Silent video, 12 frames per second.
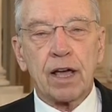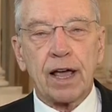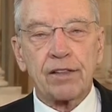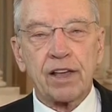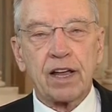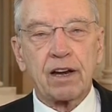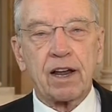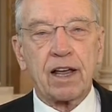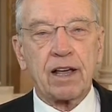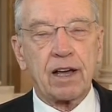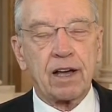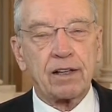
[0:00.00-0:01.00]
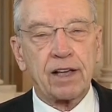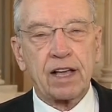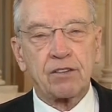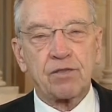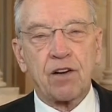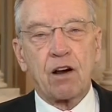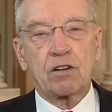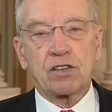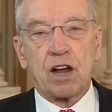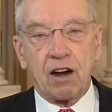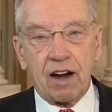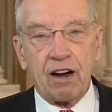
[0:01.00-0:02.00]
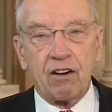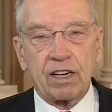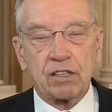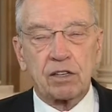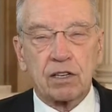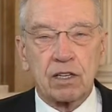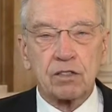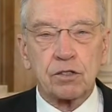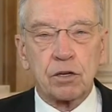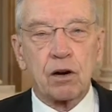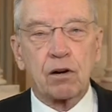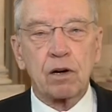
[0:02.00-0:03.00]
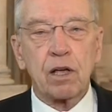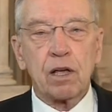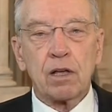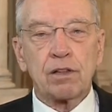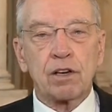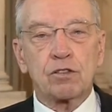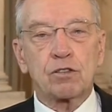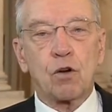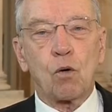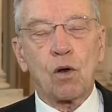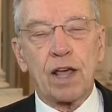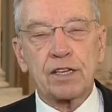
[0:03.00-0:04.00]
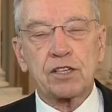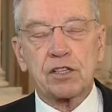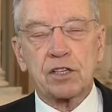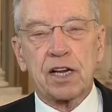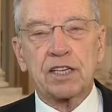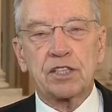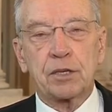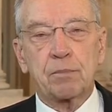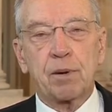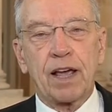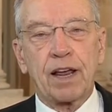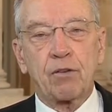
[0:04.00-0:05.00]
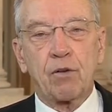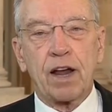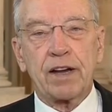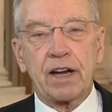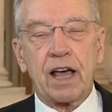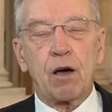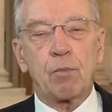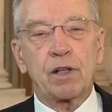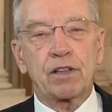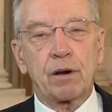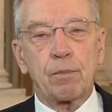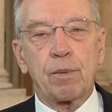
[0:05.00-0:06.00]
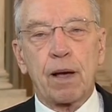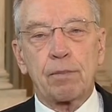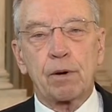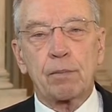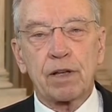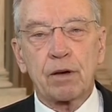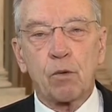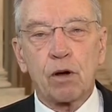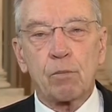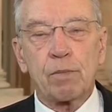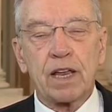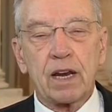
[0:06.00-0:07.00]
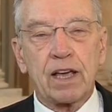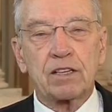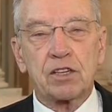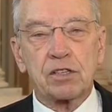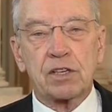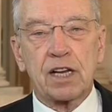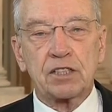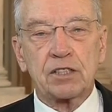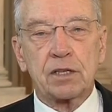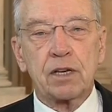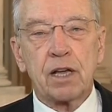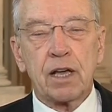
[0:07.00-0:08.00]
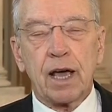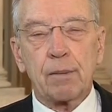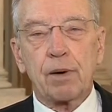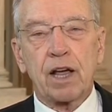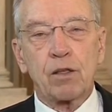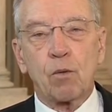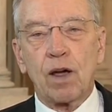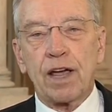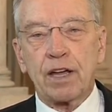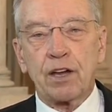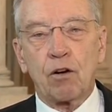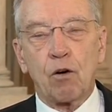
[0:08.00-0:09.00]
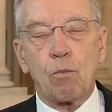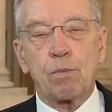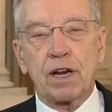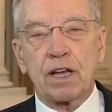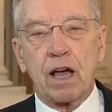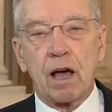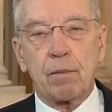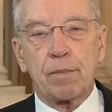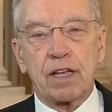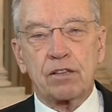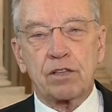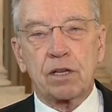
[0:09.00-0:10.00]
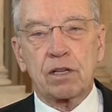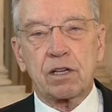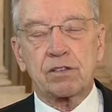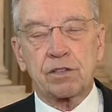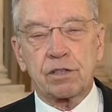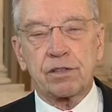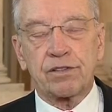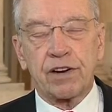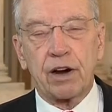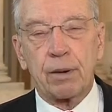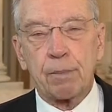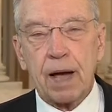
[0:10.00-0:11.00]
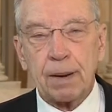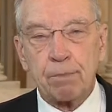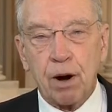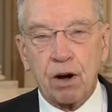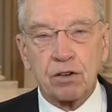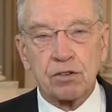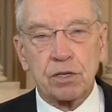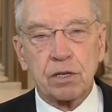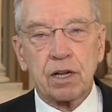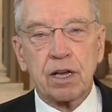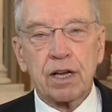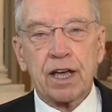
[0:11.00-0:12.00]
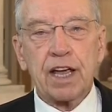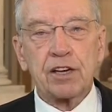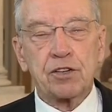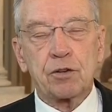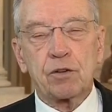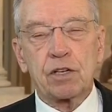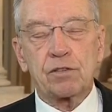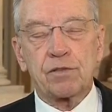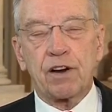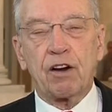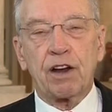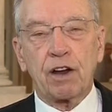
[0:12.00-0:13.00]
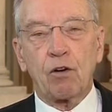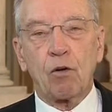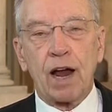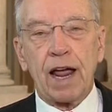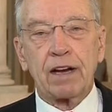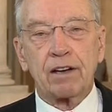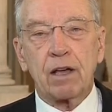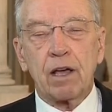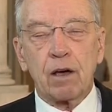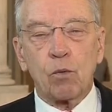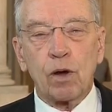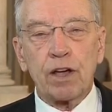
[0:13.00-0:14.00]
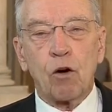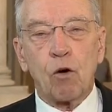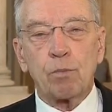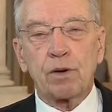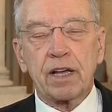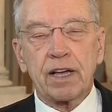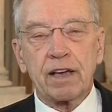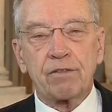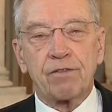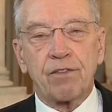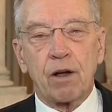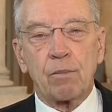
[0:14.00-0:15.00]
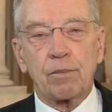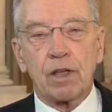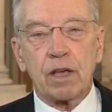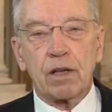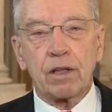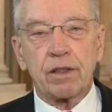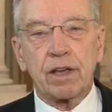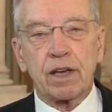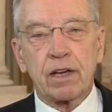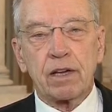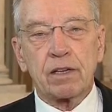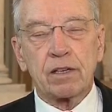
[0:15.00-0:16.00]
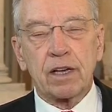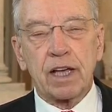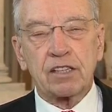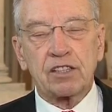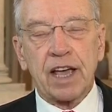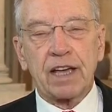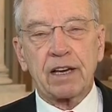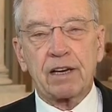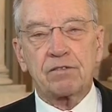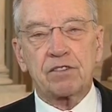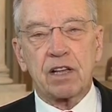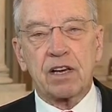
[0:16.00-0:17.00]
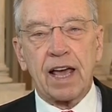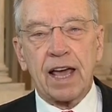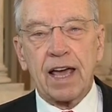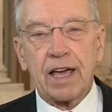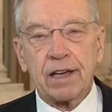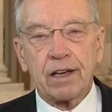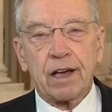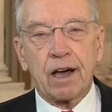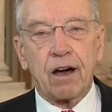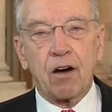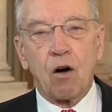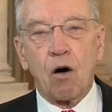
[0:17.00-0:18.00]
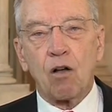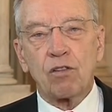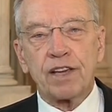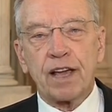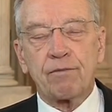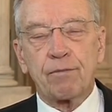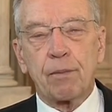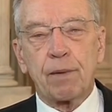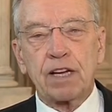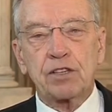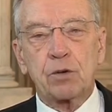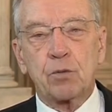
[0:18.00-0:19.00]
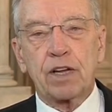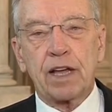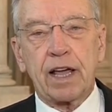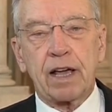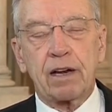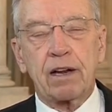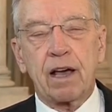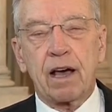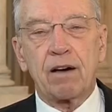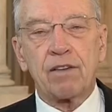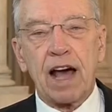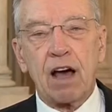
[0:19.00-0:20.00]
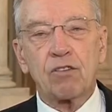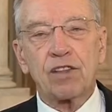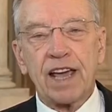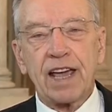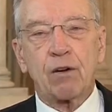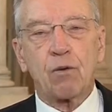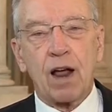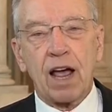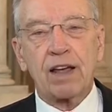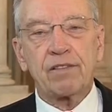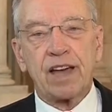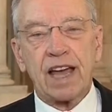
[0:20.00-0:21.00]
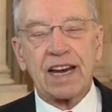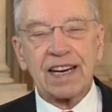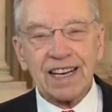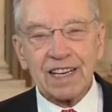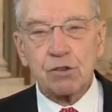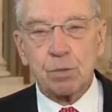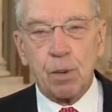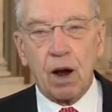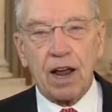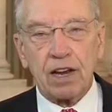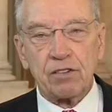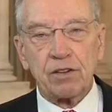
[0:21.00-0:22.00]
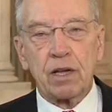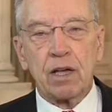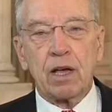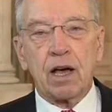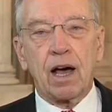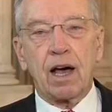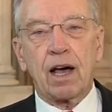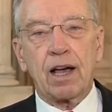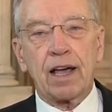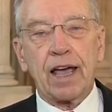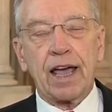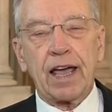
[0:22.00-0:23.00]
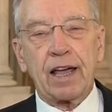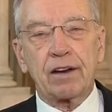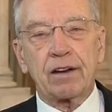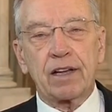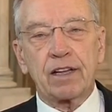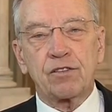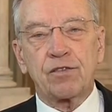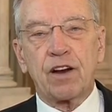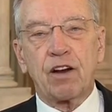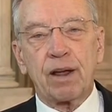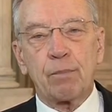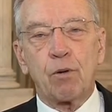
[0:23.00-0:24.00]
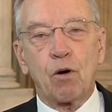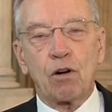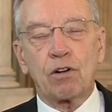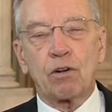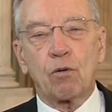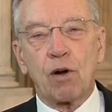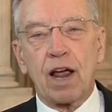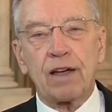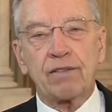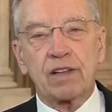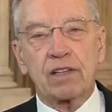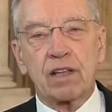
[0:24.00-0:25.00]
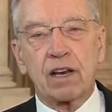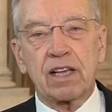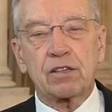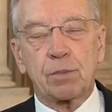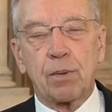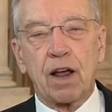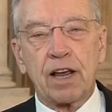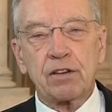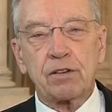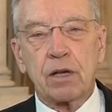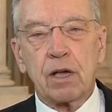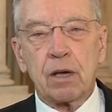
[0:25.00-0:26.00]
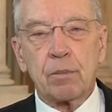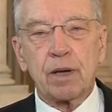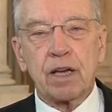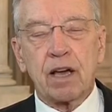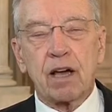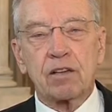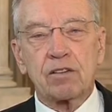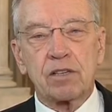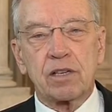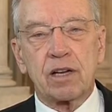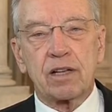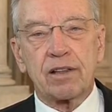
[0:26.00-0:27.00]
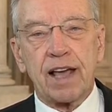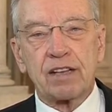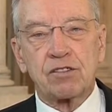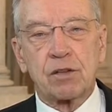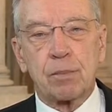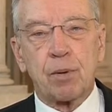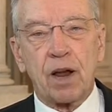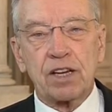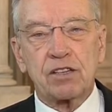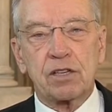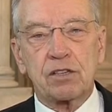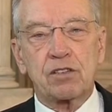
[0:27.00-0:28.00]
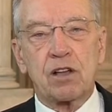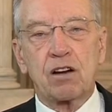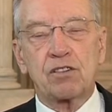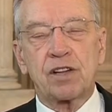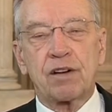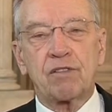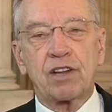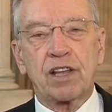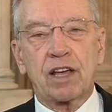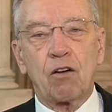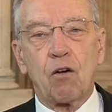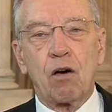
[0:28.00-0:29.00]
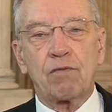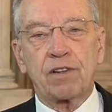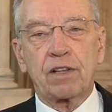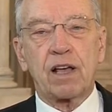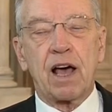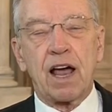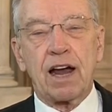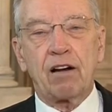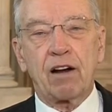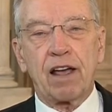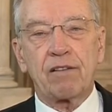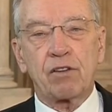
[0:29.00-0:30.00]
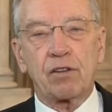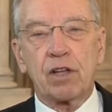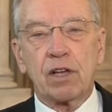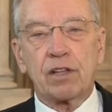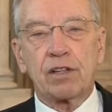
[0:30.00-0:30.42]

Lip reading: And then as far as our hearings are concerned, there's no legislation planned right now, but there probably will be legislation. And by the way, your opening comments that this is a very bipartisan issue is very correct. We hope to get from the executives today all the information we can of how they arrive at a list price. And it's very important to arrive at the list price because that's the price that starts everything off at the higher level.